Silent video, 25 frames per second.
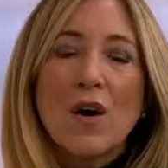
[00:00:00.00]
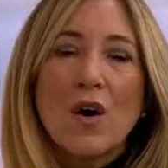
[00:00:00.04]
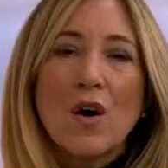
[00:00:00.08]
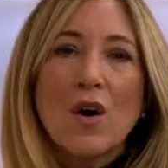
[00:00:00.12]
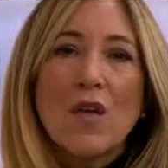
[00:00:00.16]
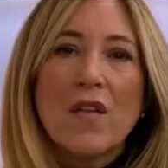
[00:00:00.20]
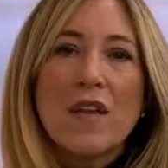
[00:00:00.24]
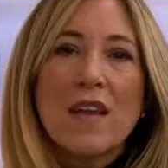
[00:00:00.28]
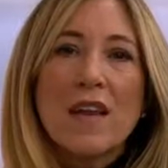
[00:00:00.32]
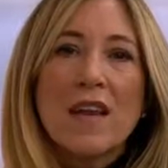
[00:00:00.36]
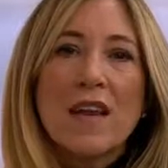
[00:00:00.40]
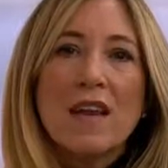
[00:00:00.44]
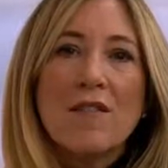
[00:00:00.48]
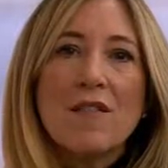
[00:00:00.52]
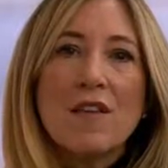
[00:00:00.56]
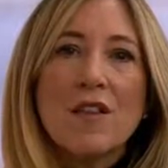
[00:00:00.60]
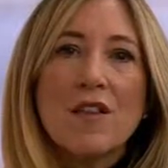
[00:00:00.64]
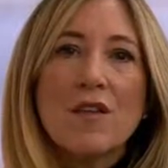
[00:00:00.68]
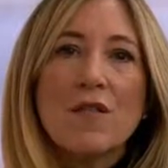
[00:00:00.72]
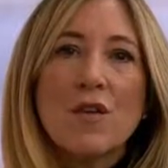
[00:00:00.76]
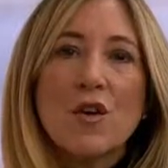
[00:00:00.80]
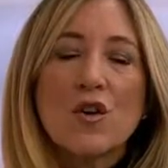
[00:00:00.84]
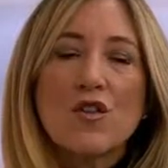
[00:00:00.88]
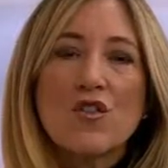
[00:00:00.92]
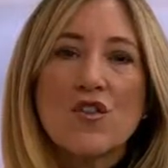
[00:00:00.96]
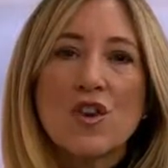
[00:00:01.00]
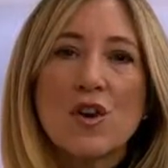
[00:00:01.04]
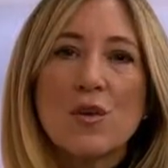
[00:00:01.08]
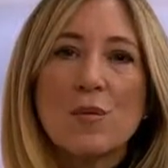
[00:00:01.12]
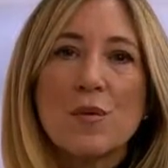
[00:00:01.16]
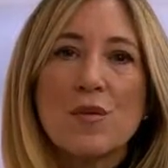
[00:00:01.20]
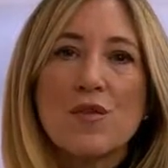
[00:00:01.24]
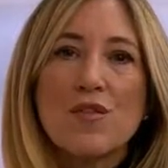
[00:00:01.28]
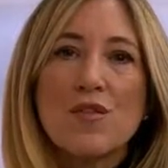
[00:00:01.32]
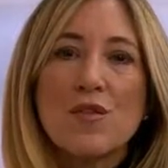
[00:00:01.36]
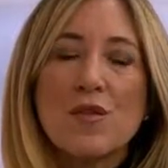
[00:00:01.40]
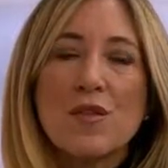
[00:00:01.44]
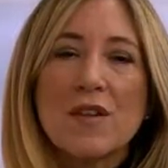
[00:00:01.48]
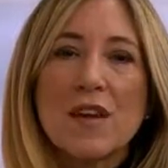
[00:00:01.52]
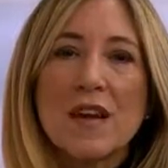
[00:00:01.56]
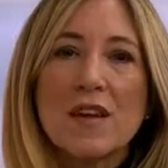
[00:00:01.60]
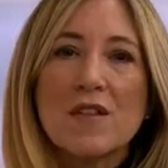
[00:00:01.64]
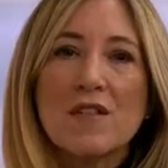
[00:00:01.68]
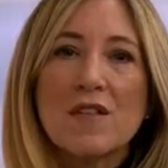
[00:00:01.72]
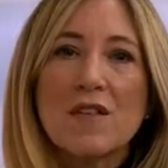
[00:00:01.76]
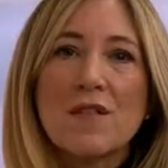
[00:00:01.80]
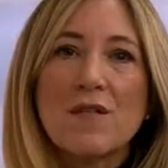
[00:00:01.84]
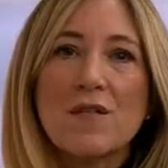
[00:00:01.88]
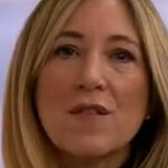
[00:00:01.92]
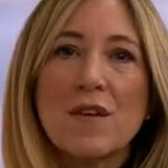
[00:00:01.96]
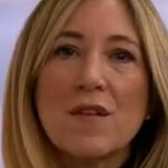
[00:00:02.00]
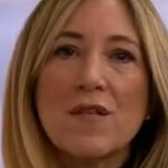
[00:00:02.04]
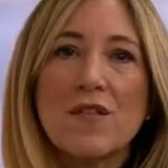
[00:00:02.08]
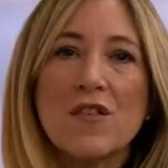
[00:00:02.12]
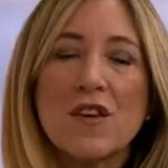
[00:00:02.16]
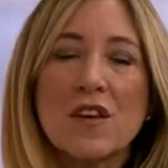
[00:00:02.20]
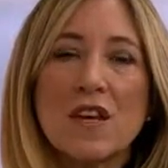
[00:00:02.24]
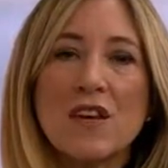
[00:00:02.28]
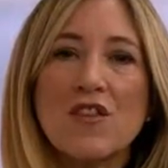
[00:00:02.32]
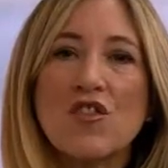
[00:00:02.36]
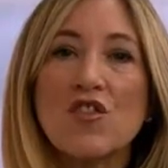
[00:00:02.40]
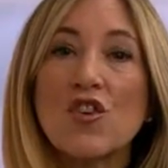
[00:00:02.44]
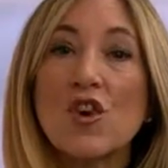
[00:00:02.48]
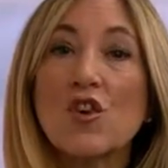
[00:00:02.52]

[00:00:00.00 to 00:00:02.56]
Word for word: On the 11th of October 2015,